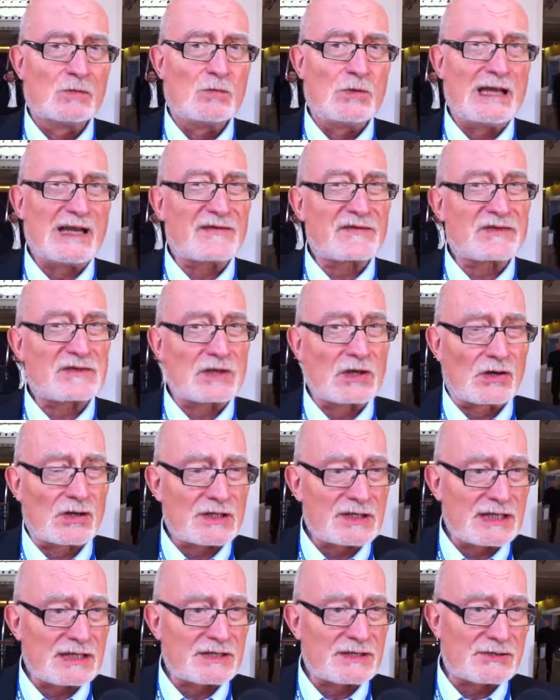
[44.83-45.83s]
We have
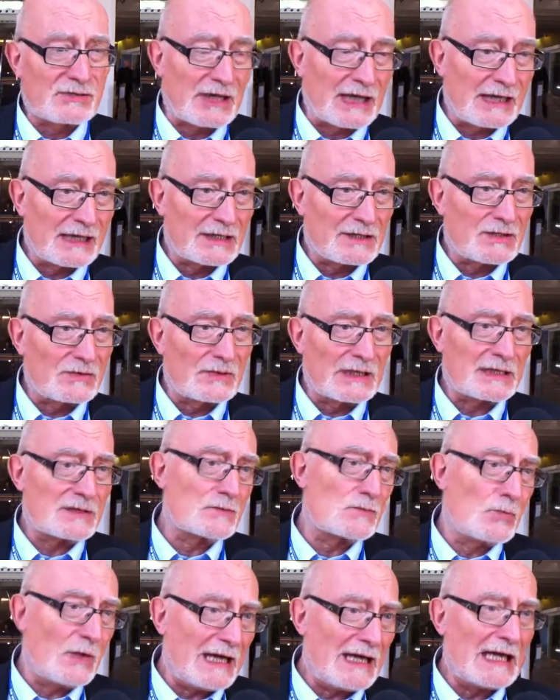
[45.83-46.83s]
started trying to,
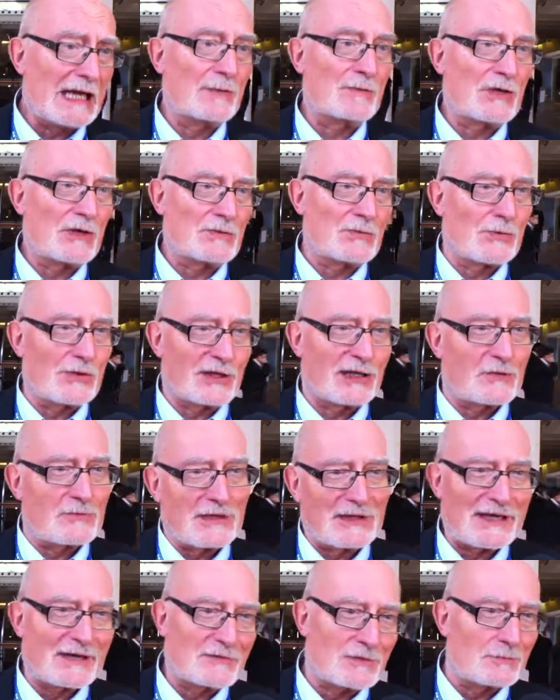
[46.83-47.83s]
we, I'm not working
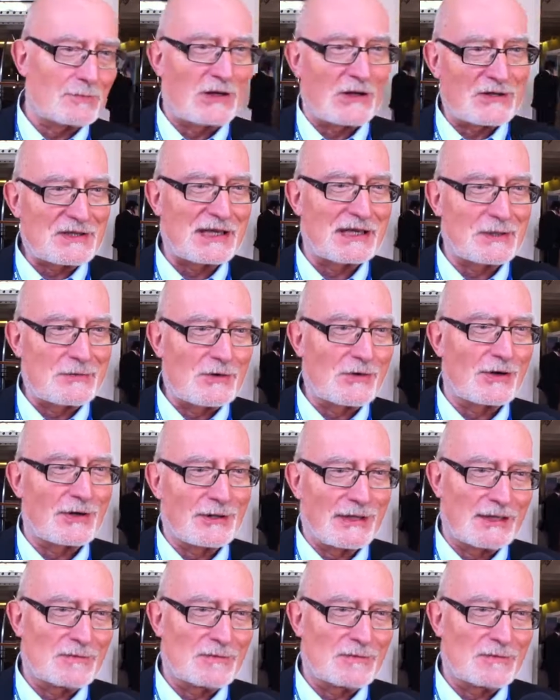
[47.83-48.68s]
with Aftonbladet anymore,